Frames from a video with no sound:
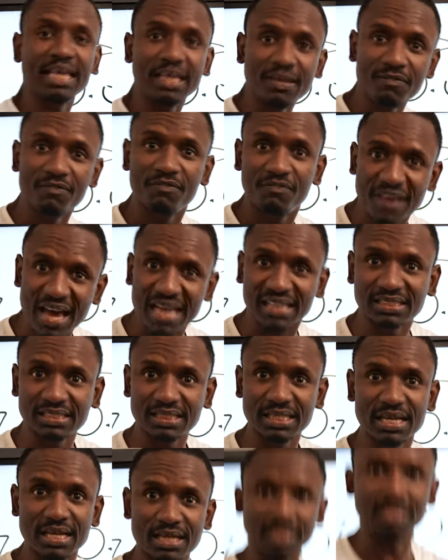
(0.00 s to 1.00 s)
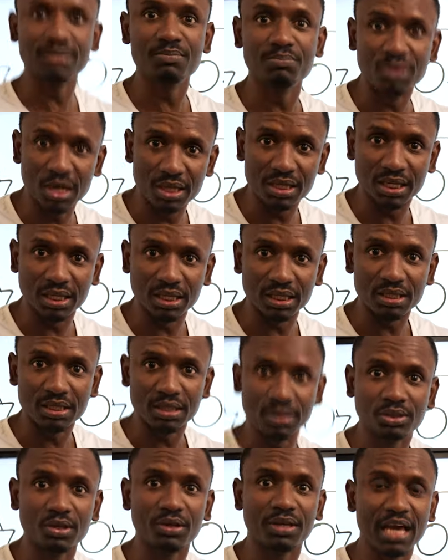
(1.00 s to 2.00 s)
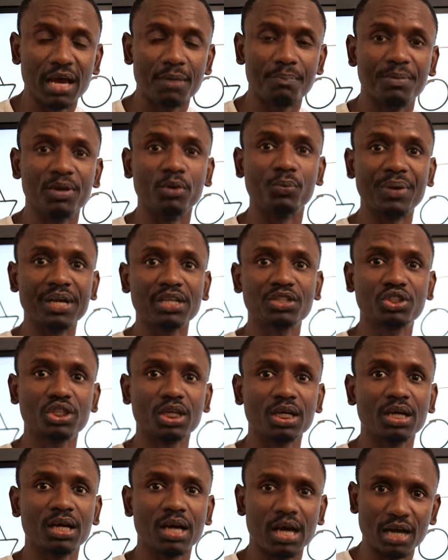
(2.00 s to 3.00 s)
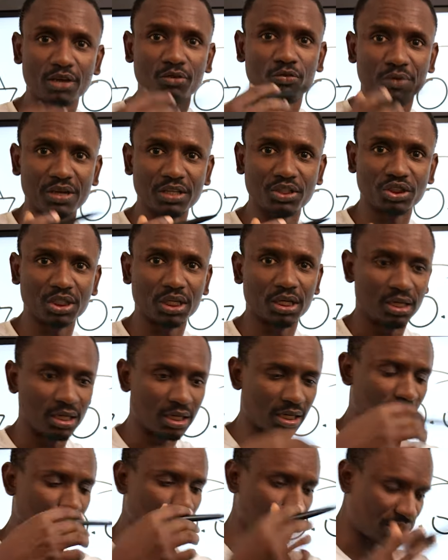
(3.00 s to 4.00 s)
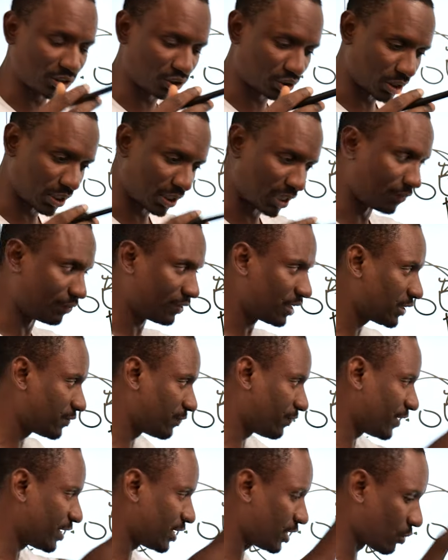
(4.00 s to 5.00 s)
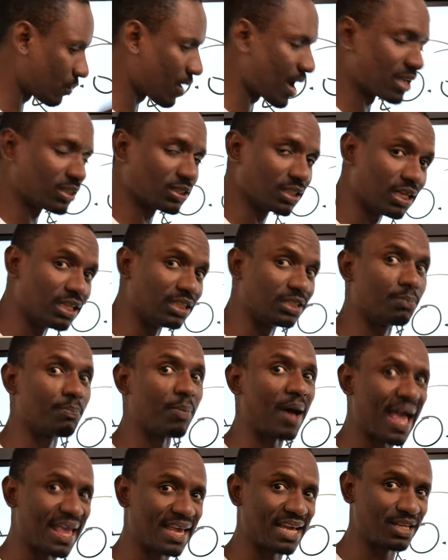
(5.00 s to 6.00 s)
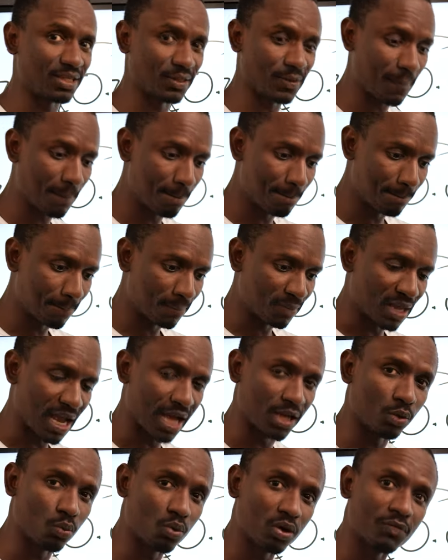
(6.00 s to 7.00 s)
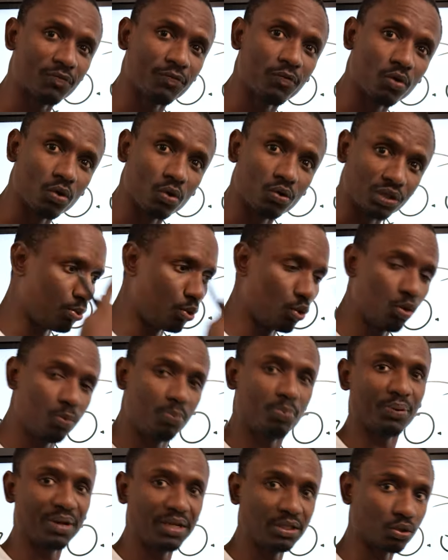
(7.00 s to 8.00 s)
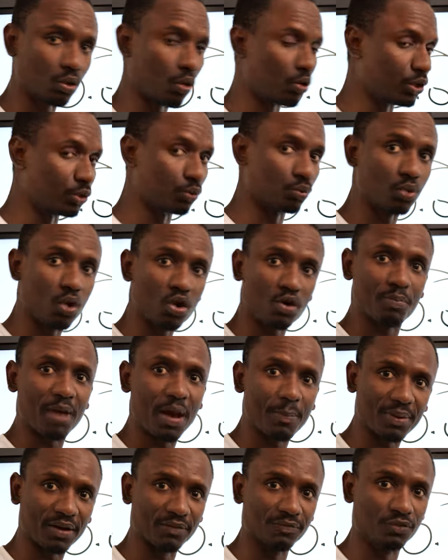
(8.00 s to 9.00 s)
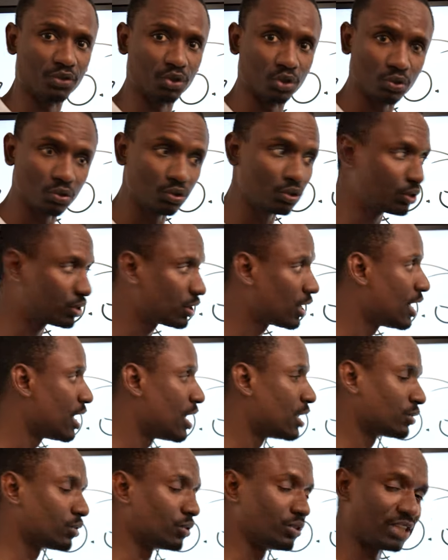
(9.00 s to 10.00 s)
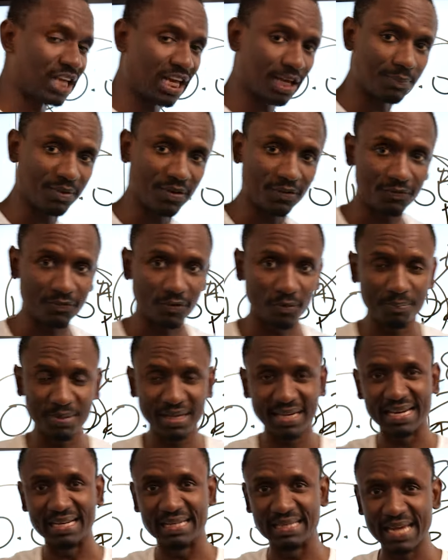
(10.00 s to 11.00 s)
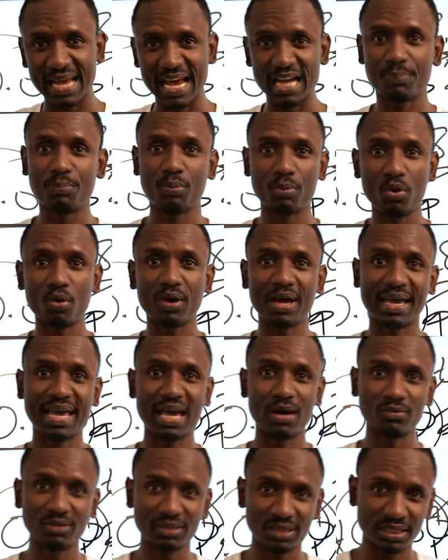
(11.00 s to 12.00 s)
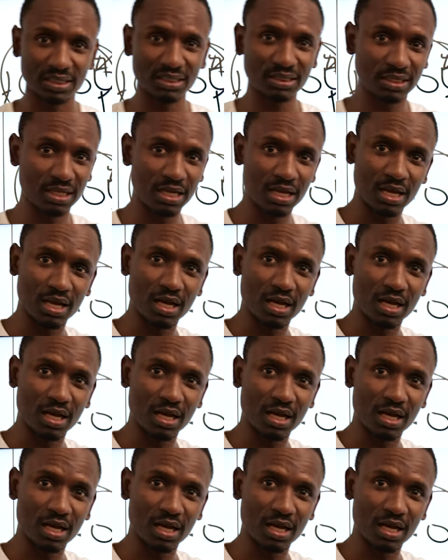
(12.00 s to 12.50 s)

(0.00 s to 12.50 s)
invest the money to get me richer and richer and richer. If this video has inspired you and you want to follow the blueprint or the roadmap I've used to take me from being a dead broke accountant